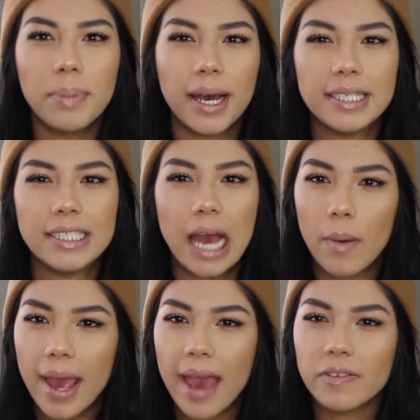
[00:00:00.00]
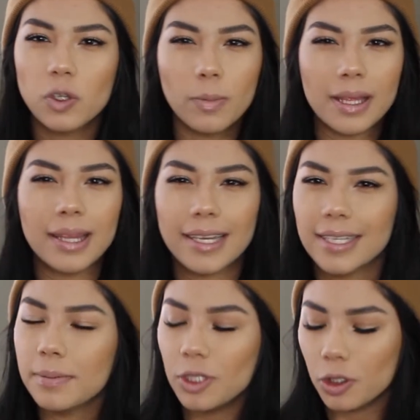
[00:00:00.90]
But now I have so many like
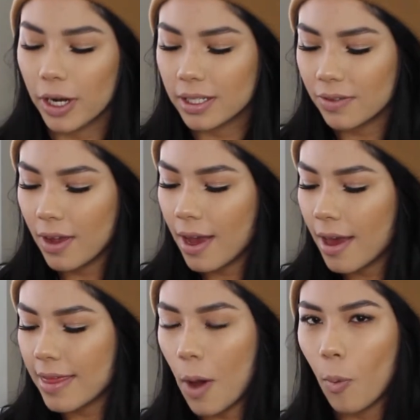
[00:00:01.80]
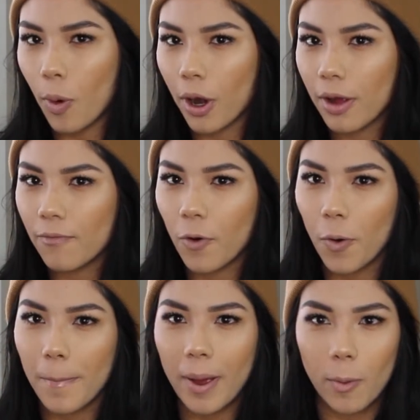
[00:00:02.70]
tips and tricks that work
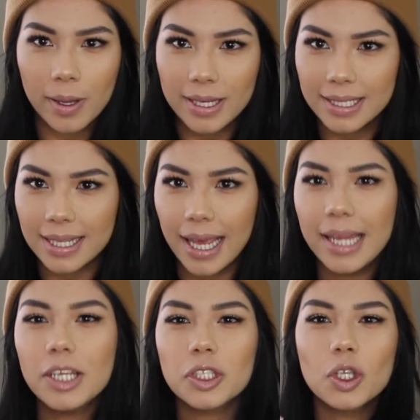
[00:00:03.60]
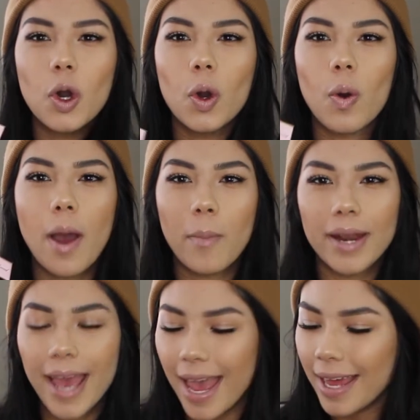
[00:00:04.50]
for my oily skin, so I
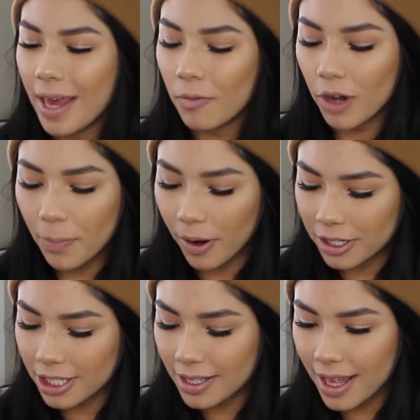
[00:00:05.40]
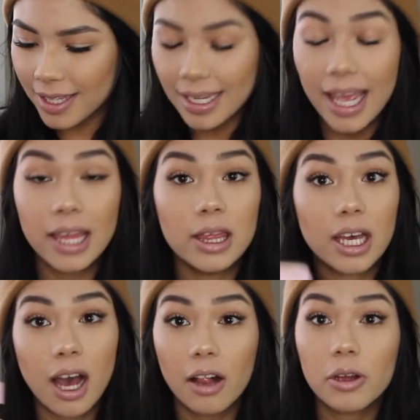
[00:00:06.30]
went ahead and repurchased this in
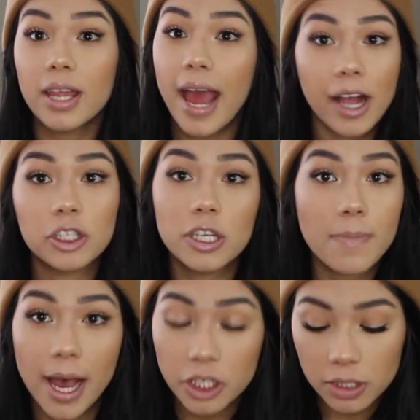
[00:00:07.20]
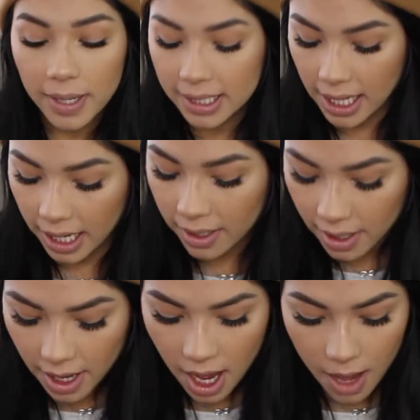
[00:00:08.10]
the color that actually matches my skin,
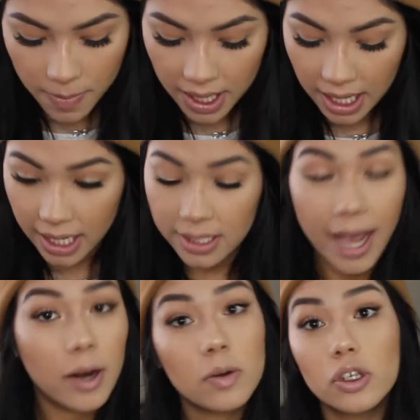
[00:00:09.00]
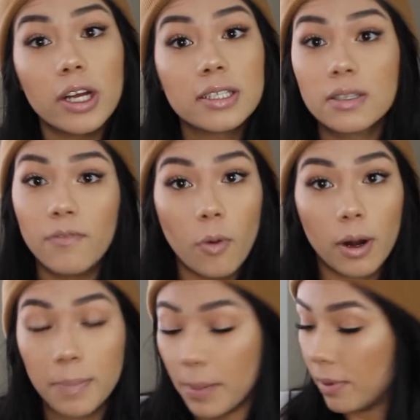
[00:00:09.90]
because I don't trust
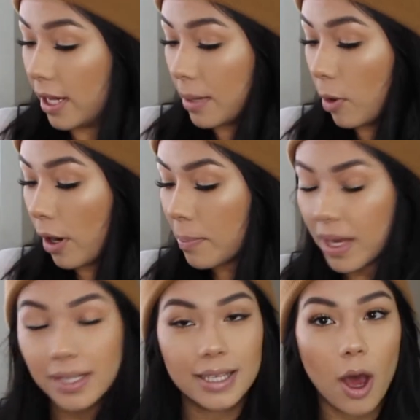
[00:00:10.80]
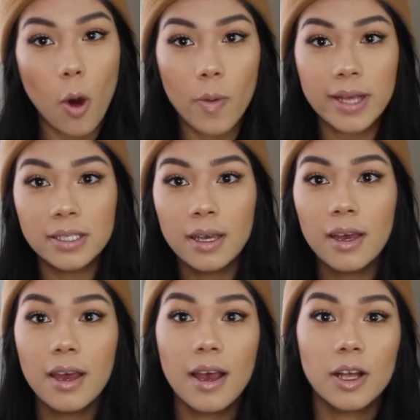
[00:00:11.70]
Sephora people anymore because they always
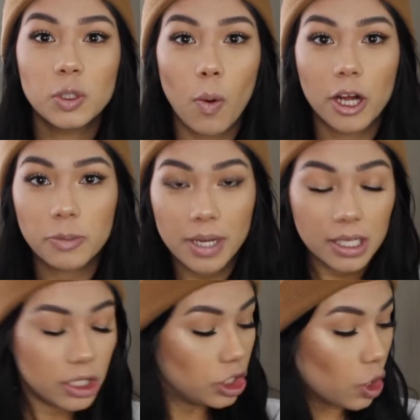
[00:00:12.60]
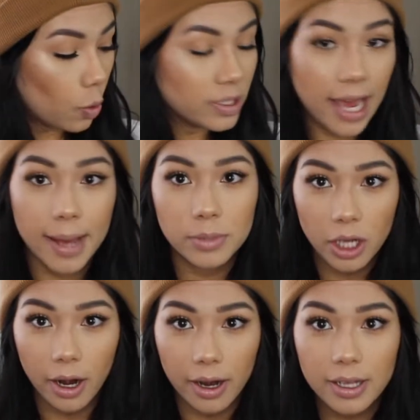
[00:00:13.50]
swatch me so damn
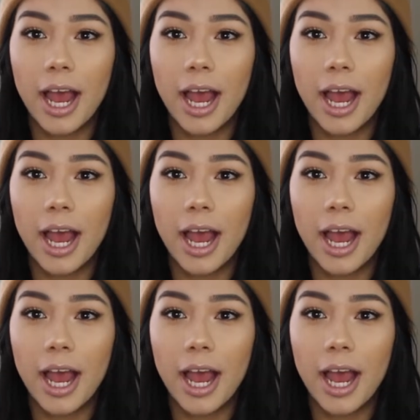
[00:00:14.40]
dark.